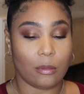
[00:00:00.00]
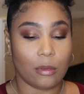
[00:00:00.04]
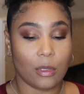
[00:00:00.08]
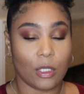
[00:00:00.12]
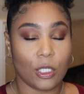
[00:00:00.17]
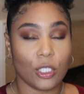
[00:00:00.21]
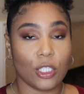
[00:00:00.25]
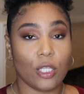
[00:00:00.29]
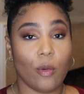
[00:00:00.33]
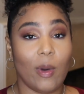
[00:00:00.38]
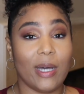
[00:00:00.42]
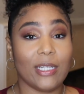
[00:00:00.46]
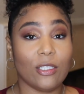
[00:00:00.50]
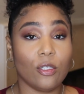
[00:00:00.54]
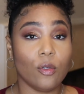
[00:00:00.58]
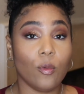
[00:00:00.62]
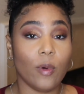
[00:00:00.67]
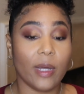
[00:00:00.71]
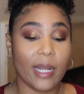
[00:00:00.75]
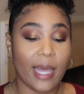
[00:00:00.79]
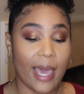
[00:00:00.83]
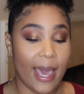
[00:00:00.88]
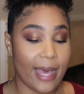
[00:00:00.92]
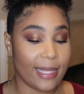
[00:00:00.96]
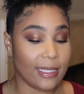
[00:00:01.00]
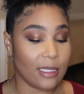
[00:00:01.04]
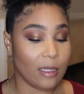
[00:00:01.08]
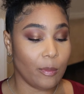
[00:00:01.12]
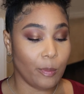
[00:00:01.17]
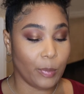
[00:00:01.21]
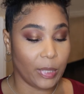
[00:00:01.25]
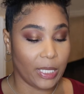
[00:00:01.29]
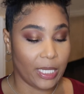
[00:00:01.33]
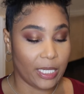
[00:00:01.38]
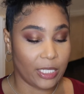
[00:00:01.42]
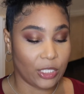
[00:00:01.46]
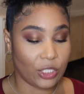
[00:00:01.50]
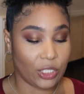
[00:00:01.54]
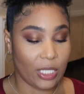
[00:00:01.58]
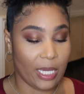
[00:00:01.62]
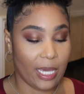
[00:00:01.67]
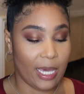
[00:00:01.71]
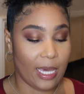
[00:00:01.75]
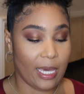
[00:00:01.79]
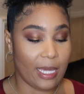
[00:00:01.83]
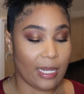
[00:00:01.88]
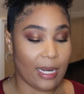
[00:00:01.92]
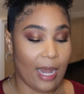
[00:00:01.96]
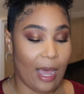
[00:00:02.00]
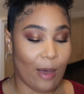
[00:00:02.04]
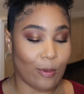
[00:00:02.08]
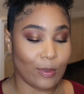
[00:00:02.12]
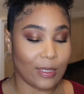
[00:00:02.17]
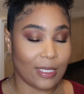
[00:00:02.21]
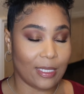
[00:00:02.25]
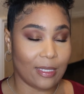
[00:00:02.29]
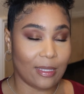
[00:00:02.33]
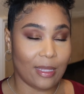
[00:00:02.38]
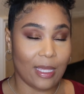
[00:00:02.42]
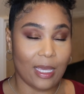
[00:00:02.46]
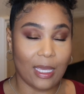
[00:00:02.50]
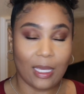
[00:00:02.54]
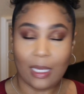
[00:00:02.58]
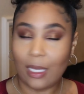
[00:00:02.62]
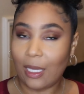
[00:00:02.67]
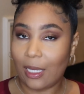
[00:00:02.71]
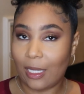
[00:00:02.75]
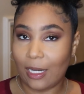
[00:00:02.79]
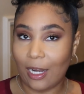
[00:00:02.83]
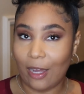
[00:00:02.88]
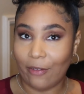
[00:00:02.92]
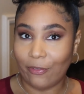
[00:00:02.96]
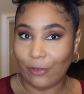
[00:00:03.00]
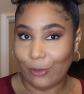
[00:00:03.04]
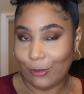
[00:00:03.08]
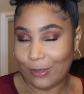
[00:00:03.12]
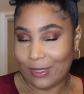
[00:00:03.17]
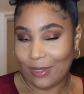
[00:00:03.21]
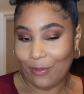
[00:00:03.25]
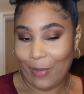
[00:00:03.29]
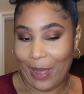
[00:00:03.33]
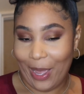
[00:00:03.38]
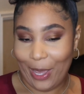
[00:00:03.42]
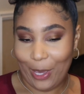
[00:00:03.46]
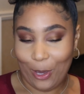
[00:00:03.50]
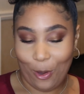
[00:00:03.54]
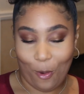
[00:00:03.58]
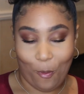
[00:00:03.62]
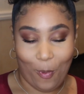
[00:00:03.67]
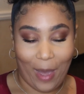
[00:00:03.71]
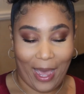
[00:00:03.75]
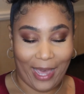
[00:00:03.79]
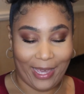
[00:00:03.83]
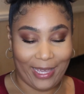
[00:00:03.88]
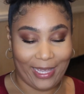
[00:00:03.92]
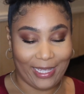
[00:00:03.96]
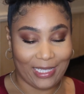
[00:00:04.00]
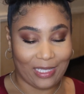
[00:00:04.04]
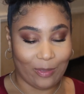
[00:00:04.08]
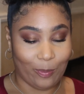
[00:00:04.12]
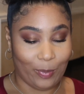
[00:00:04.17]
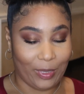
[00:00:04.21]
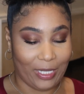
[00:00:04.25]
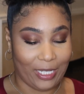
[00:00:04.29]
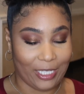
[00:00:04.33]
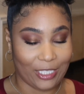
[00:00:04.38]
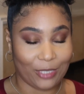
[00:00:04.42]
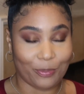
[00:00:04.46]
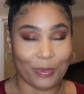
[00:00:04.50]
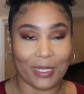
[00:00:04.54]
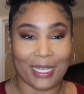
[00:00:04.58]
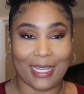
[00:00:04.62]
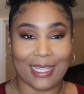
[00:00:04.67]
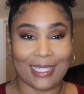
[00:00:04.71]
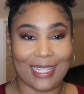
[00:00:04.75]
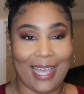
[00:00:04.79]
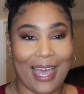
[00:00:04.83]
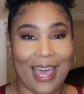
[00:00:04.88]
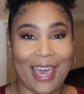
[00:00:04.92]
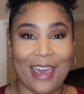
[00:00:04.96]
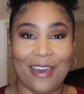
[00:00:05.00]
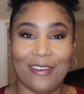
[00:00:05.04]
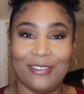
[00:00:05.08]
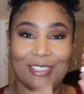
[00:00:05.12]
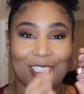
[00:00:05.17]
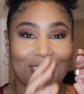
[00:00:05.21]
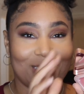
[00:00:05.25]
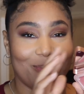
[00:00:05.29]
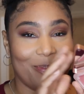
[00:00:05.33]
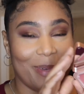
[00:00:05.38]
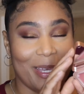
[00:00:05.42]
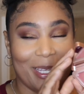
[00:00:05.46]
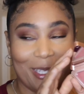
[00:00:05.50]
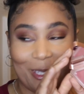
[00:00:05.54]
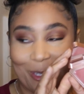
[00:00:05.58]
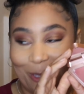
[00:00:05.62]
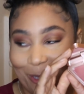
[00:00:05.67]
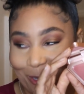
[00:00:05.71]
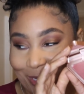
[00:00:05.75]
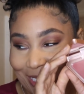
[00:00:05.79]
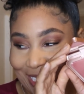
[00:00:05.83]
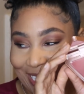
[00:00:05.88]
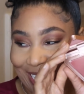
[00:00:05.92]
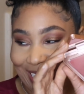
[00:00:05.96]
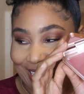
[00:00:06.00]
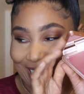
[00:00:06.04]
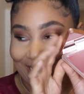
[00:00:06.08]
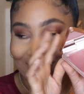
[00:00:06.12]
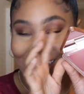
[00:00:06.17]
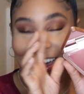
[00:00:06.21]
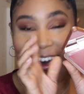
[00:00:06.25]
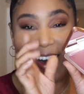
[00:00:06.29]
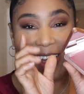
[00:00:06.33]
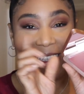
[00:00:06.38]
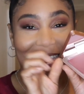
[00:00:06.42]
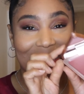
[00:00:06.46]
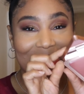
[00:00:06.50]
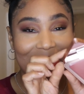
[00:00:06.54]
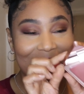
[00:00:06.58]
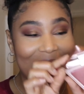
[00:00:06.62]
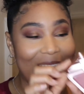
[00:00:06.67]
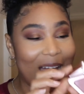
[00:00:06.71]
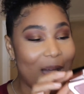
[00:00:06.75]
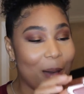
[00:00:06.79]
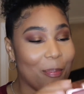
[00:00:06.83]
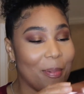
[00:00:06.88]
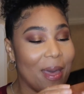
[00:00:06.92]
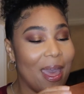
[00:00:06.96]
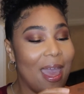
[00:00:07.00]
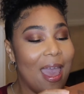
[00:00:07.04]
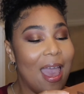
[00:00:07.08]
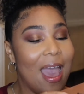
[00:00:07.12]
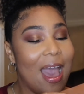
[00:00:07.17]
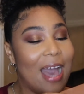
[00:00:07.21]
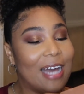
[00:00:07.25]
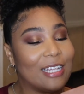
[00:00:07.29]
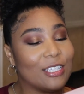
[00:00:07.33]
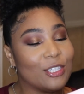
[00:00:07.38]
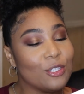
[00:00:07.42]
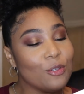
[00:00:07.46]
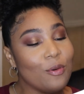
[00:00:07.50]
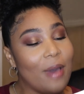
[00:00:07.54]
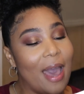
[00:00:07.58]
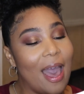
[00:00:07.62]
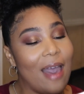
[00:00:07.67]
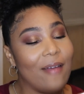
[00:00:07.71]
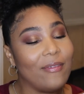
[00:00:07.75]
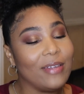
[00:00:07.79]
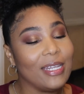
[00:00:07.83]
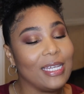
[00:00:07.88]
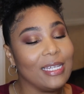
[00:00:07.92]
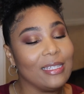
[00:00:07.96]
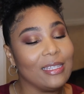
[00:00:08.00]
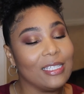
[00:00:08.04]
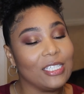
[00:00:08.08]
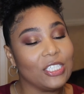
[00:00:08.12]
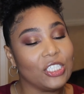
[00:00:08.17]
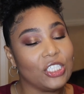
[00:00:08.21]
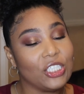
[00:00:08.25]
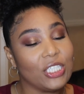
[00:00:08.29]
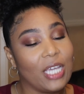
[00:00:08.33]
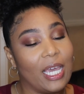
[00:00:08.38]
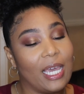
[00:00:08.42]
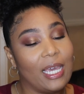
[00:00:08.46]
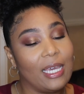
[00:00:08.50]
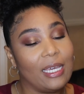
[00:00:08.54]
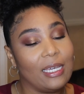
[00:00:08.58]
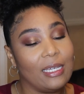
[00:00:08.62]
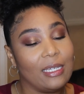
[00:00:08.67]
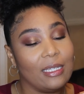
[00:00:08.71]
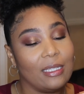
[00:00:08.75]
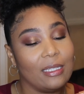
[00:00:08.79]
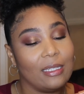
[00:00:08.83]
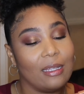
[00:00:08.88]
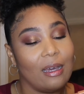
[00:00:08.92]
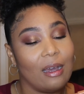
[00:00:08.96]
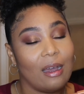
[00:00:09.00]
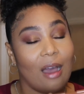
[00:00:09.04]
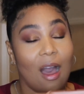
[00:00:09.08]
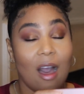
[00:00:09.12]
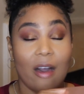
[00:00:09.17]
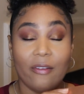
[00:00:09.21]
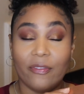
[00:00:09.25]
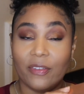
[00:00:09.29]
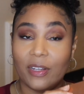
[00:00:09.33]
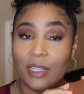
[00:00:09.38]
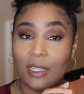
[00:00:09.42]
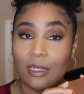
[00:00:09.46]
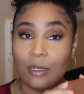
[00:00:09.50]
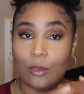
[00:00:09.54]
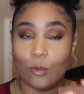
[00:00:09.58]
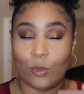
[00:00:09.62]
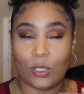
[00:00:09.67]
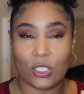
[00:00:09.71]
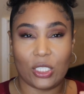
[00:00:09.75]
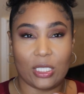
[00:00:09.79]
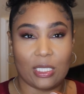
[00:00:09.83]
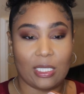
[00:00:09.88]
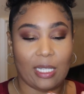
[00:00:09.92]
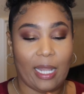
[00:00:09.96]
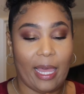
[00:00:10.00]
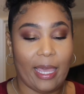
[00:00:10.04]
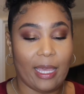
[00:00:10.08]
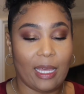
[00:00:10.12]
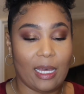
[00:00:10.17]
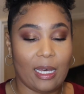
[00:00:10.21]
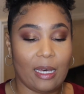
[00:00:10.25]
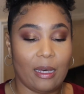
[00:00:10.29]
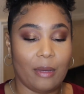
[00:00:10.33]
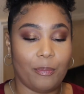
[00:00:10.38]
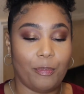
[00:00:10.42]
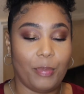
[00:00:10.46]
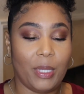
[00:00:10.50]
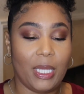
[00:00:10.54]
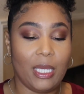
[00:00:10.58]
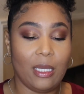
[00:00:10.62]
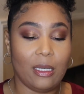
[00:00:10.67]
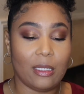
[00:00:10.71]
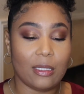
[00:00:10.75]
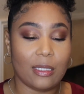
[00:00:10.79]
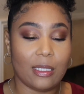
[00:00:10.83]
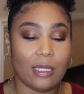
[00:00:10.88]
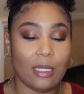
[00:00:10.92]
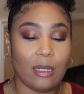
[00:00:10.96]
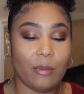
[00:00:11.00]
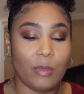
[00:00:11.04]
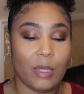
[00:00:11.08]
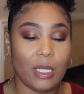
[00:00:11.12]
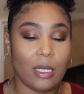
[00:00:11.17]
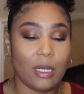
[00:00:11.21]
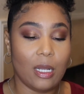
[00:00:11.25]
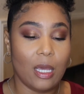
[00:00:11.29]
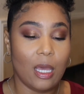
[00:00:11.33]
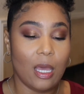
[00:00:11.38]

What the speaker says: So I do want to add some blush, and I was thinking of using my LYS blush because I have just been using it non-stop. I do have it in the shade Confident, which is like a pink cinnamon.